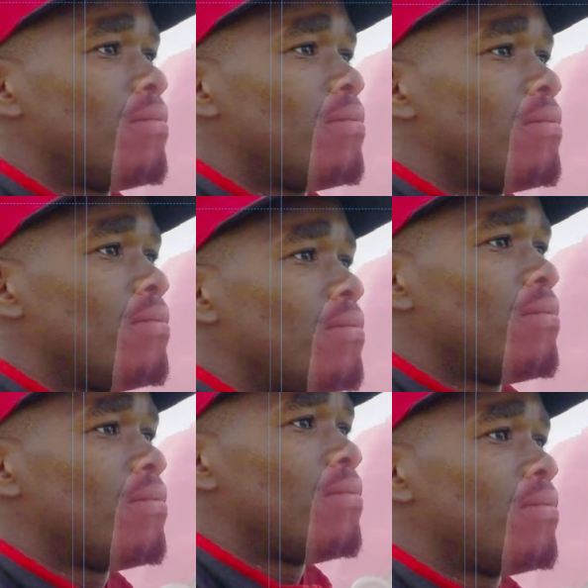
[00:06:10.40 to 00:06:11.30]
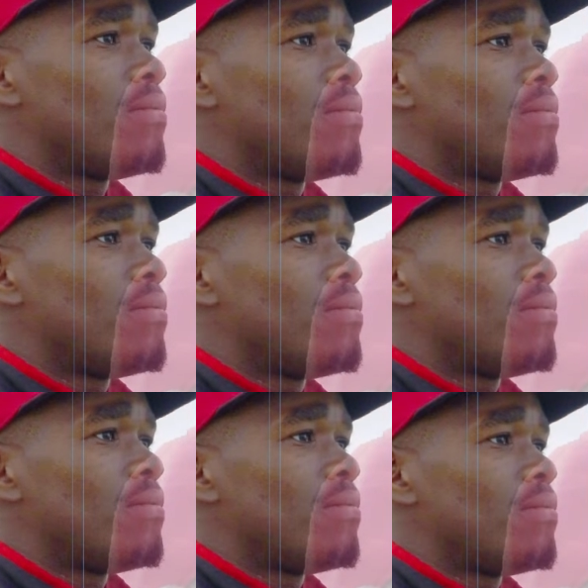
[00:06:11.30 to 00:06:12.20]
head
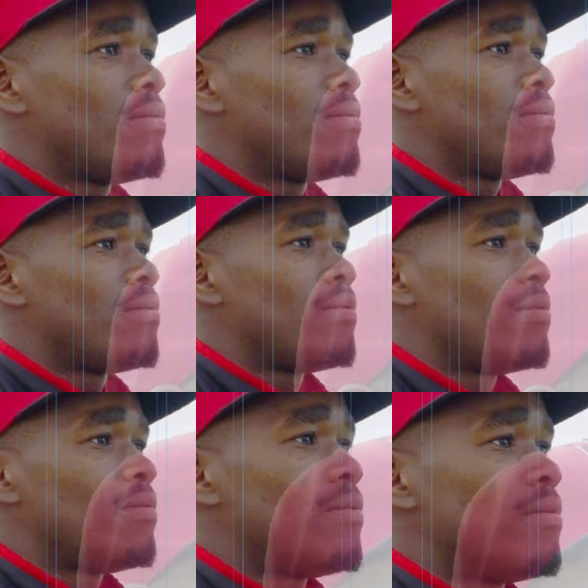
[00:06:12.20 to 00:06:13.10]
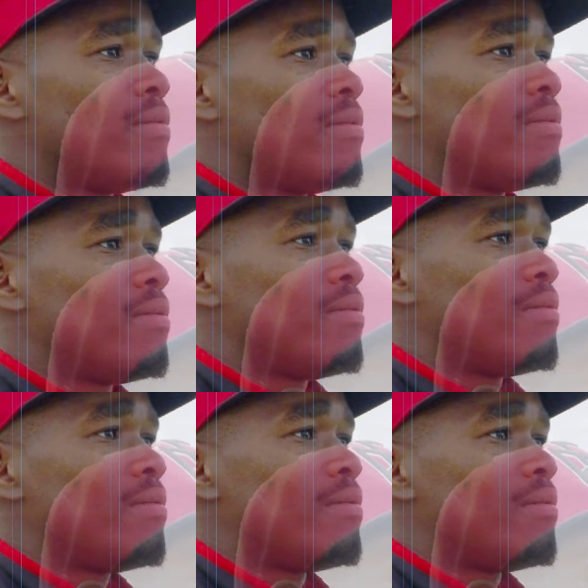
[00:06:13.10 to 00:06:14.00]
is over, but I want to stretch that
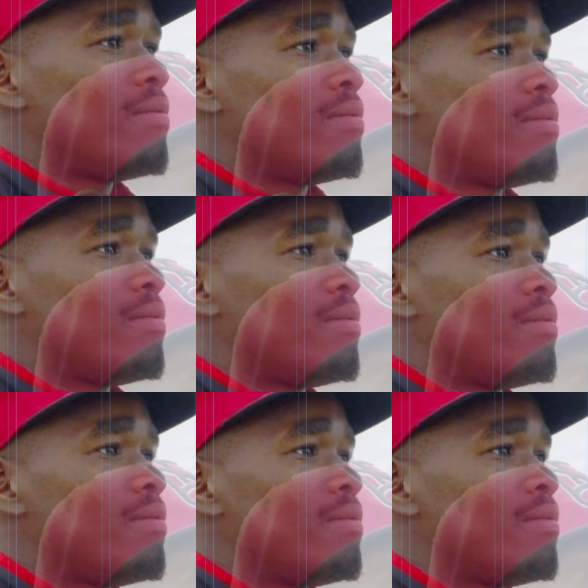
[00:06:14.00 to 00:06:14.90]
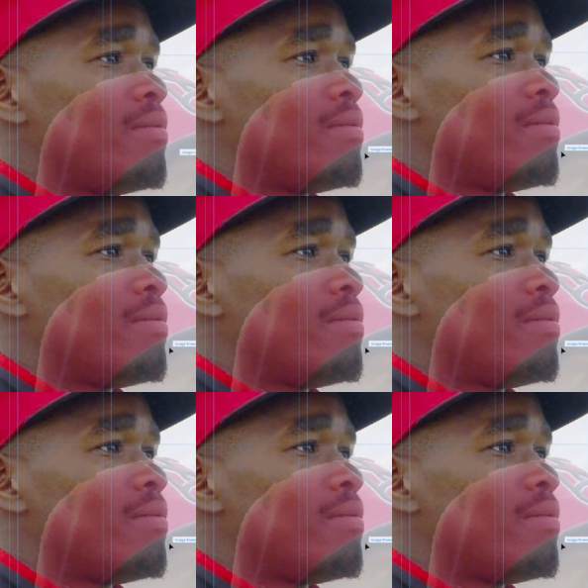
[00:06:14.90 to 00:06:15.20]
image across.